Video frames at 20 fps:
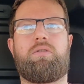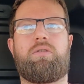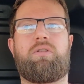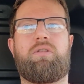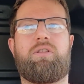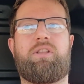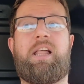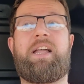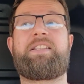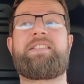
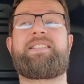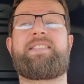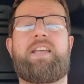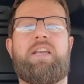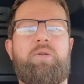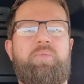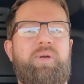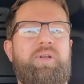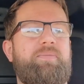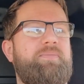
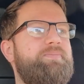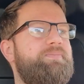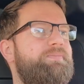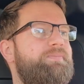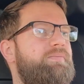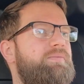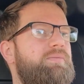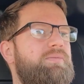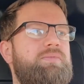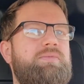landscaping.
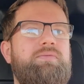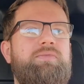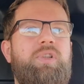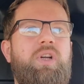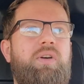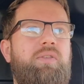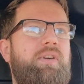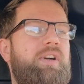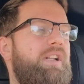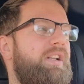
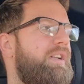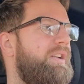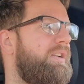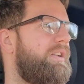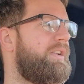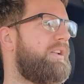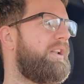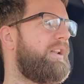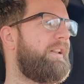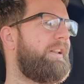Not really
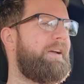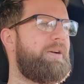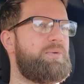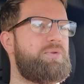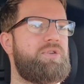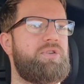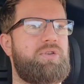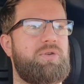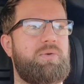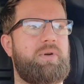allowed
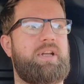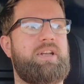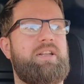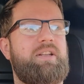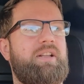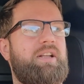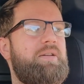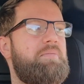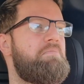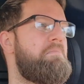to do any
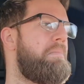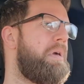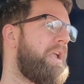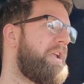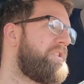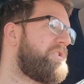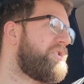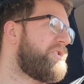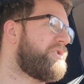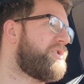
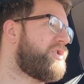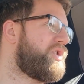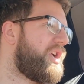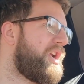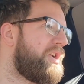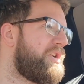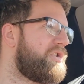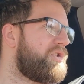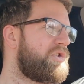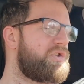major
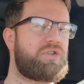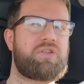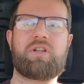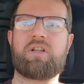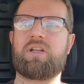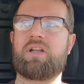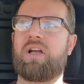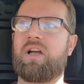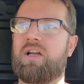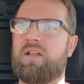changes to the
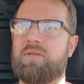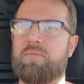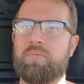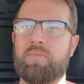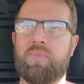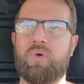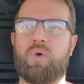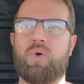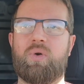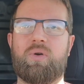garden,
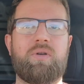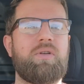but